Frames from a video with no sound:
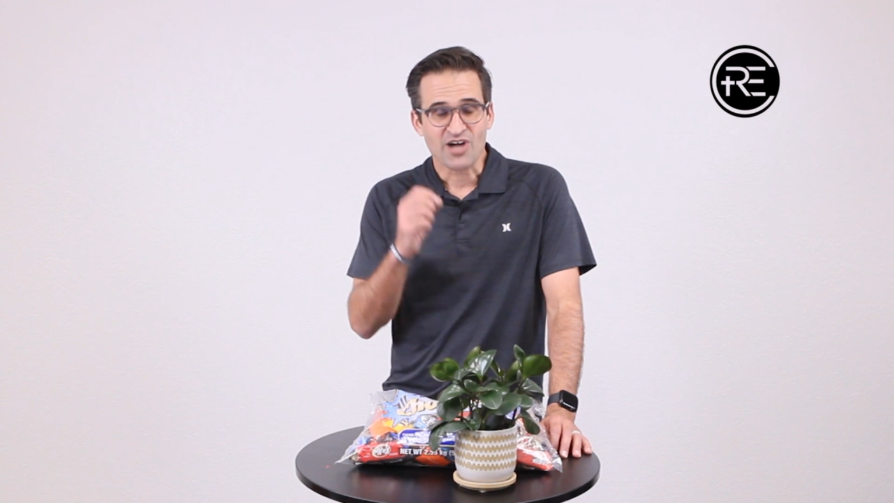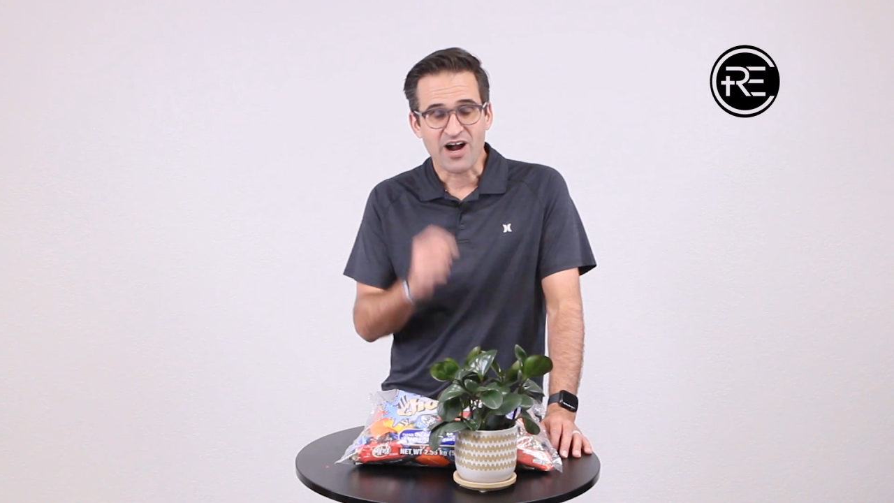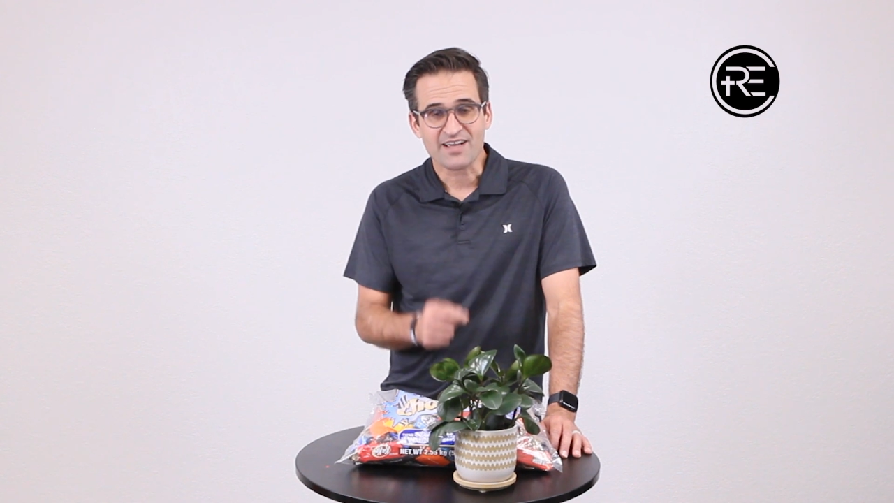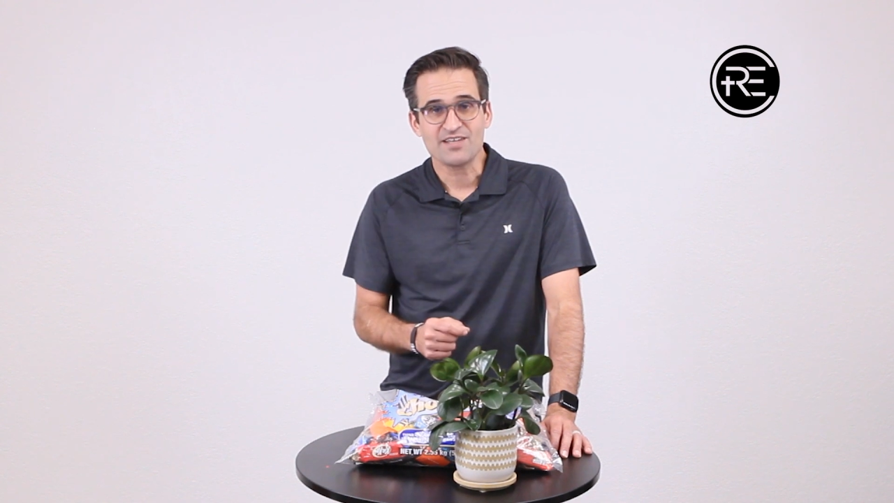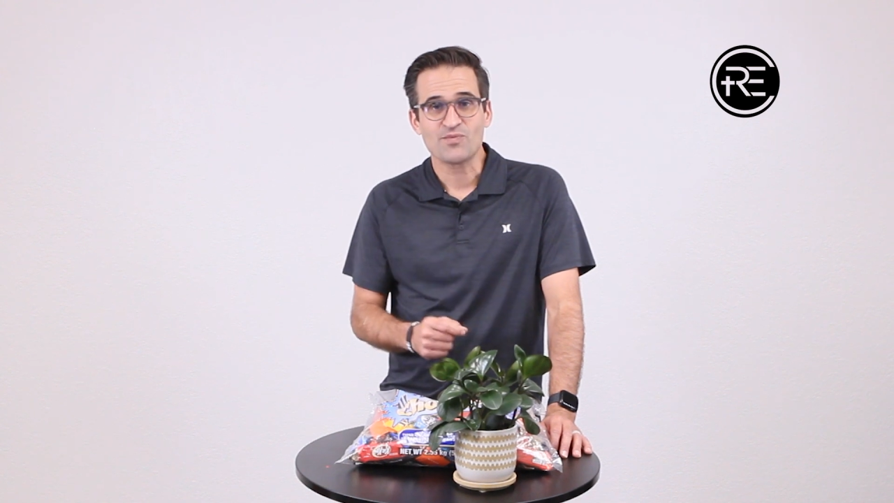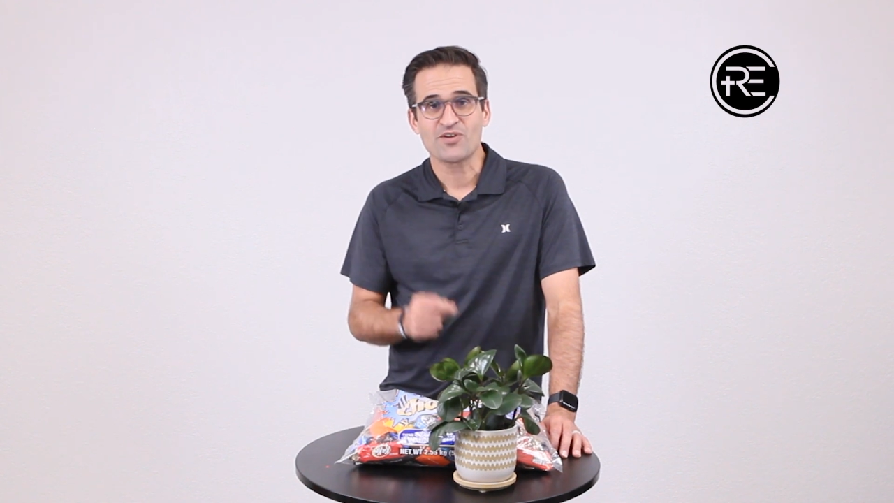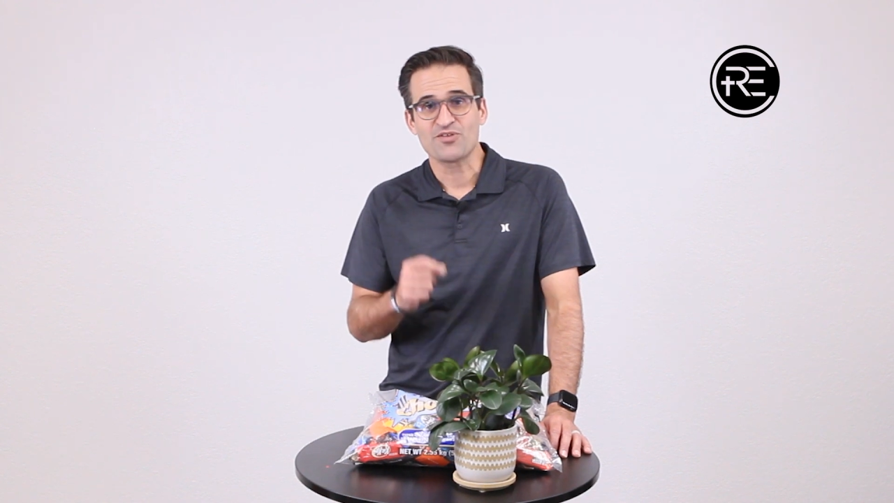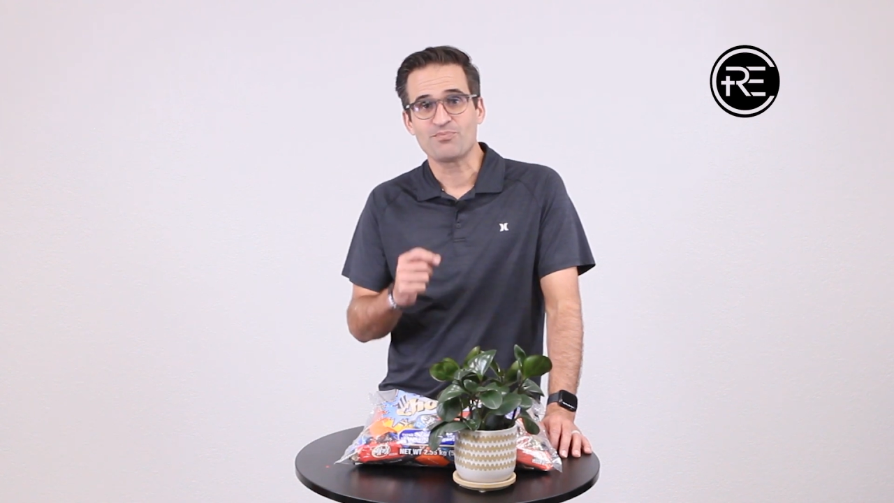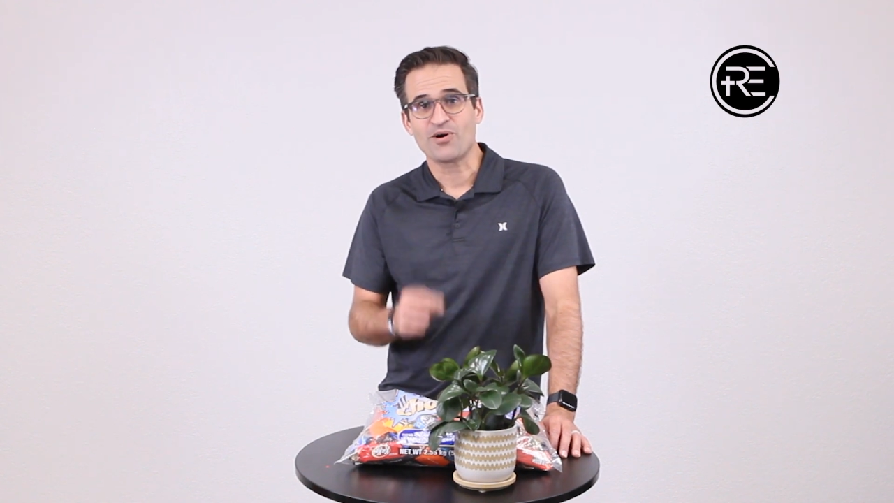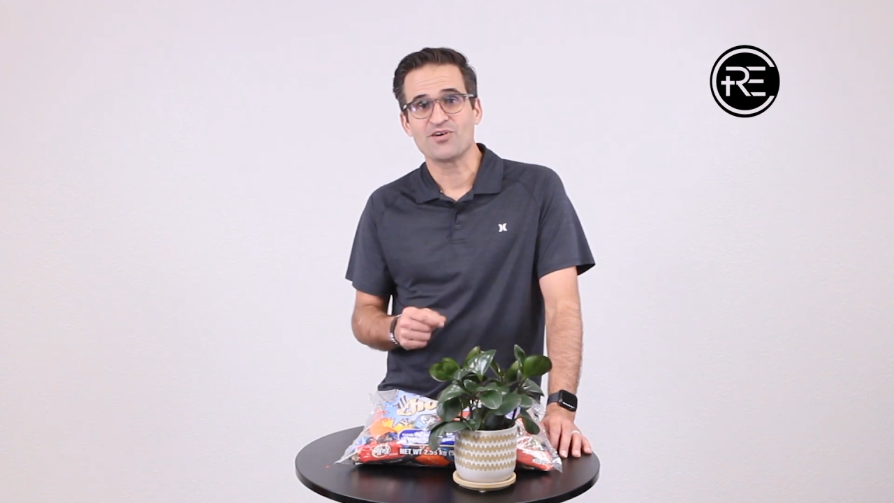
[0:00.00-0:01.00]
talking with
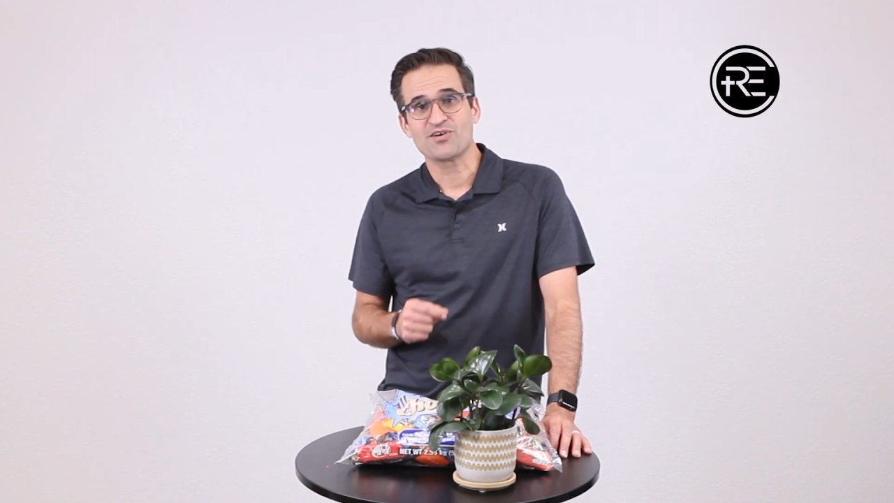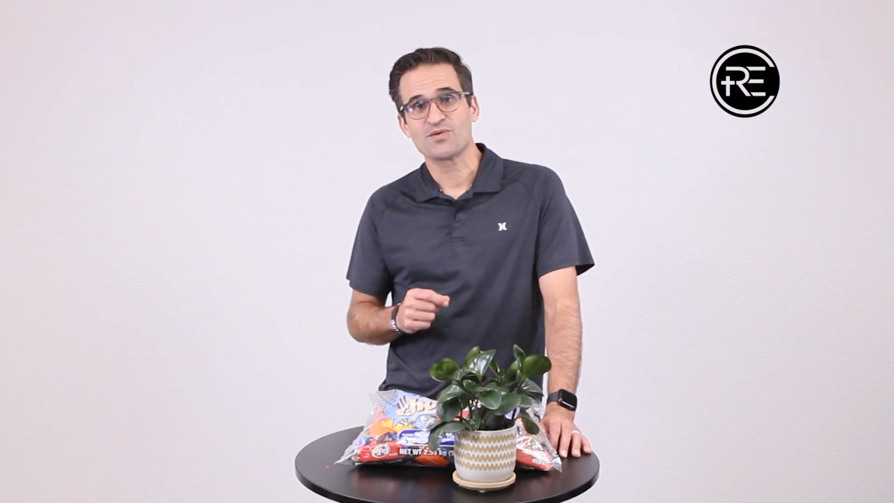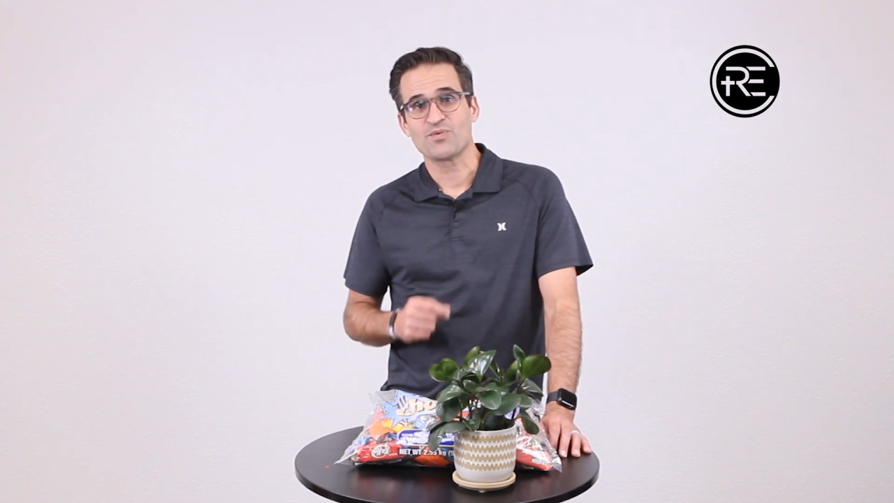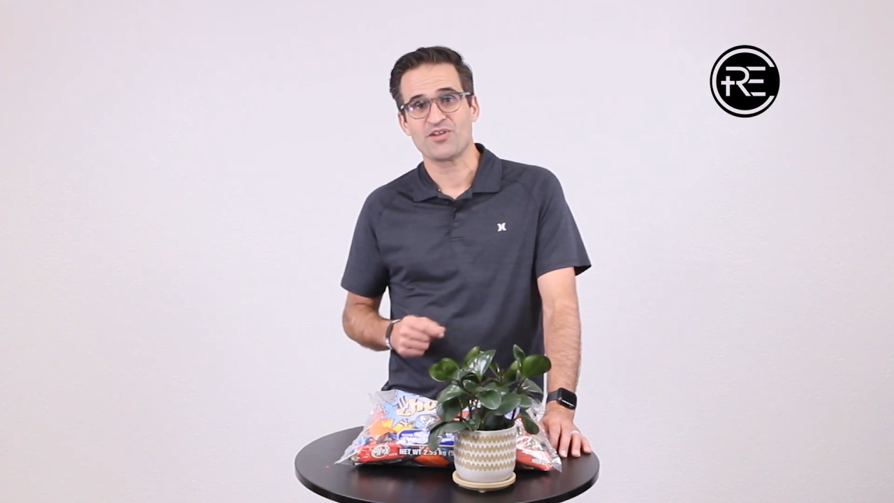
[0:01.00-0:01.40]
and partnering